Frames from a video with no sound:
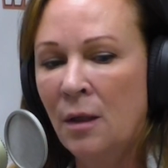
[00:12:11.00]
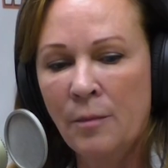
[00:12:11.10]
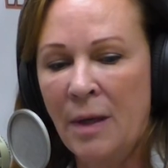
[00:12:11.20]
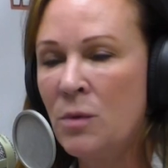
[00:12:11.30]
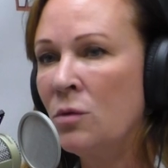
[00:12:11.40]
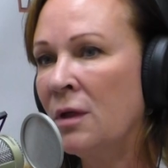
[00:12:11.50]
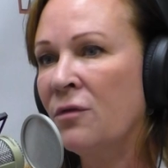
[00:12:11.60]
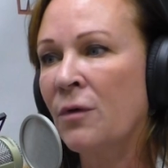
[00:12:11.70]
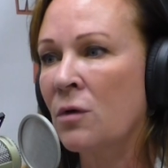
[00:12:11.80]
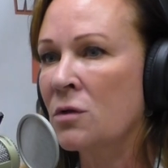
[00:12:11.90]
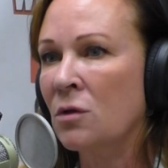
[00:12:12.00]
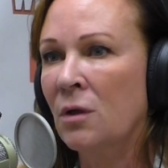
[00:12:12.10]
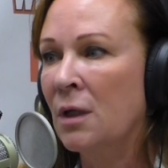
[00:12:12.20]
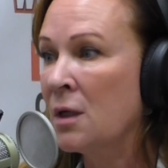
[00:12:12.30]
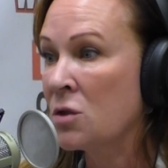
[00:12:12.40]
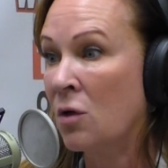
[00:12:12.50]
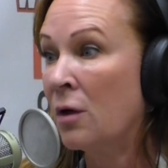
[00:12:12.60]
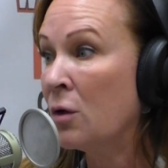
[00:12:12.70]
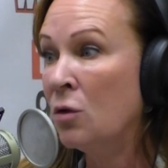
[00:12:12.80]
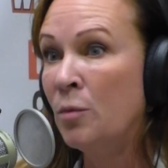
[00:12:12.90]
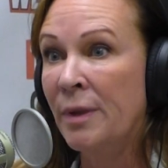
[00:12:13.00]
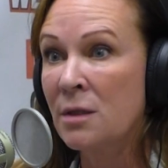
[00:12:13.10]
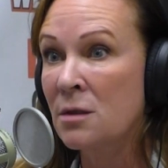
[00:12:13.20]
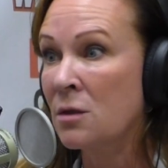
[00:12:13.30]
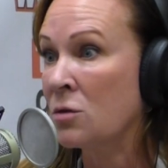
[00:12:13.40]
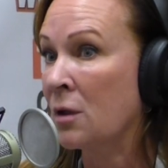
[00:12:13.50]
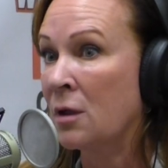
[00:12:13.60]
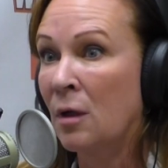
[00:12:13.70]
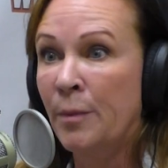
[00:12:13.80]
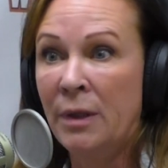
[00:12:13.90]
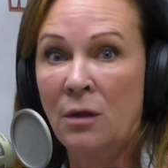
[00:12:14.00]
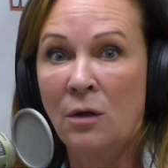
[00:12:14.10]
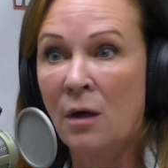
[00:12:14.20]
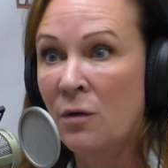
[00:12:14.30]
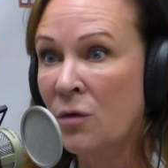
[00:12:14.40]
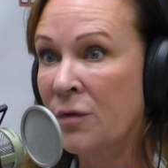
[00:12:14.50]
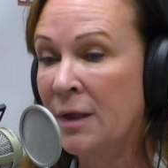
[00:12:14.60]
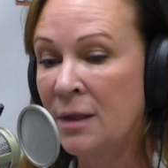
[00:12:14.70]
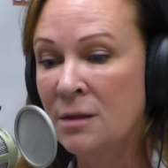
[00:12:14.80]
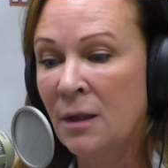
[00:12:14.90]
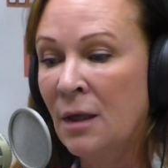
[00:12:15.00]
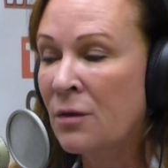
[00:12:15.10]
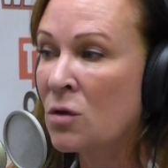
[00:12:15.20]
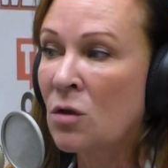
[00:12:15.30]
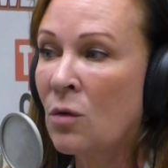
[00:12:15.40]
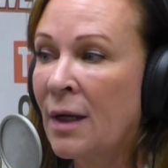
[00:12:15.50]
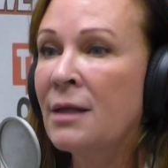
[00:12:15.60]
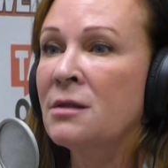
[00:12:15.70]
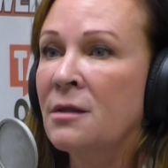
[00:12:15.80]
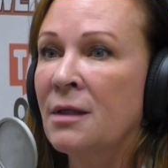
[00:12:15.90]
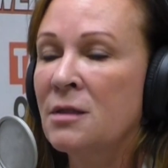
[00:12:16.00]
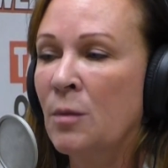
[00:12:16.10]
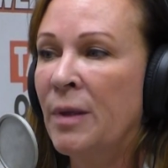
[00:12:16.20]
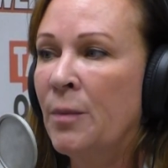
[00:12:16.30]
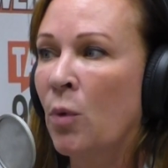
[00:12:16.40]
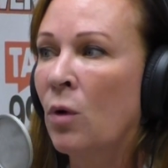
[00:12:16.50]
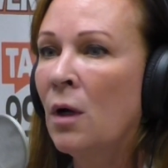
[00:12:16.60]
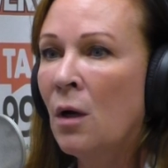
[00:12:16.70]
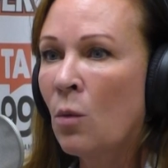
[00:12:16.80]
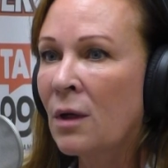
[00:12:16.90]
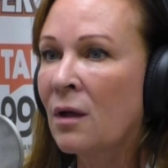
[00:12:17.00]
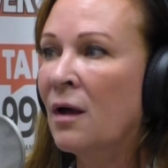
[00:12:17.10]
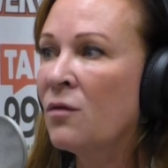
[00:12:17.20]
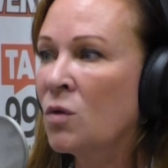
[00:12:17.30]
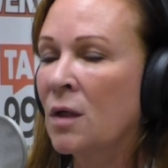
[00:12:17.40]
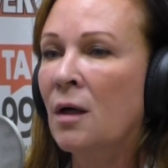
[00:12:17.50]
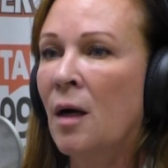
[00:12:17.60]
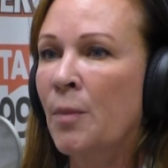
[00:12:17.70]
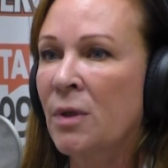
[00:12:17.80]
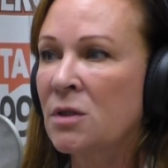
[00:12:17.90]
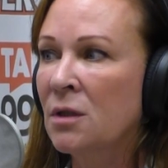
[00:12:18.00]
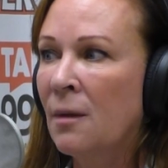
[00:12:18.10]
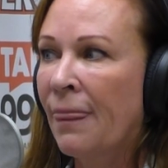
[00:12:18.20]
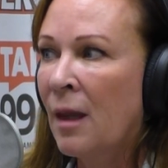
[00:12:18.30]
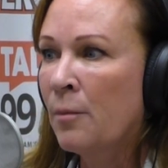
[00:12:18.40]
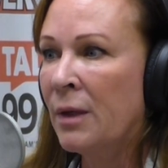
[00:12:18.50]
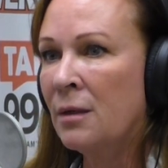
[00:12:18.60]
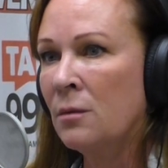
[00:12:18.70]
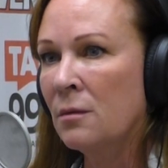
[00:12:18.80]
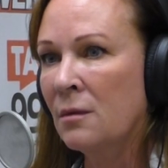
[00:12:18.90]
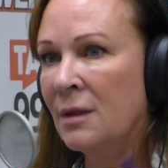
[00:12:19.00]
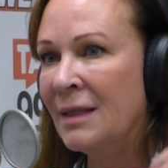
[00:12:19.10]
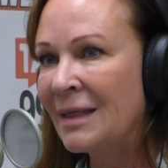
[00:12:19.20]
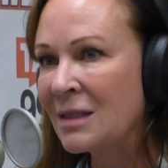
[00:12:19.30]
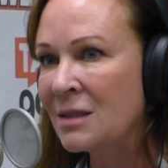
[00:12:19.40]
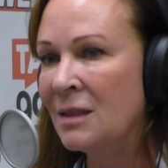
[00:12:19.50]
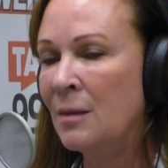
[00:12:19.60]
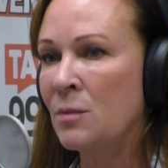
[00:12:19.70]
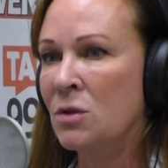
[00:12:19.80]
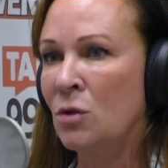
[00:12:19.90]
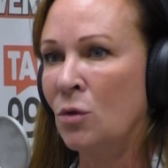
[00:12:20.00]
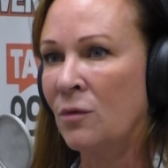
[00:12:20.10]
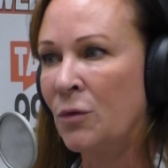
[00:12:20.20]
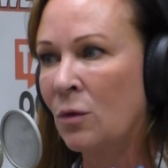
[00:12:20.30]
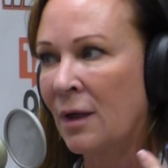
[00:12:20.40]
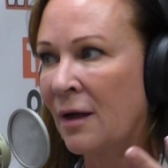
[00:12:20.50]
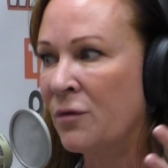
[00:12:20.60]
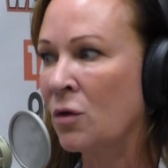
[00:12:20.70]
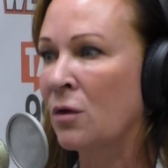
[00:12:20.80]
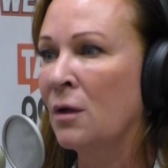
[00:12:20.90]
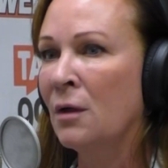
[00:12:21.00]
Maybe you need to focus on starting a new business or a company or other things. There's all kinds of things that people would love to accomplish, but this seems to, if you don't have your,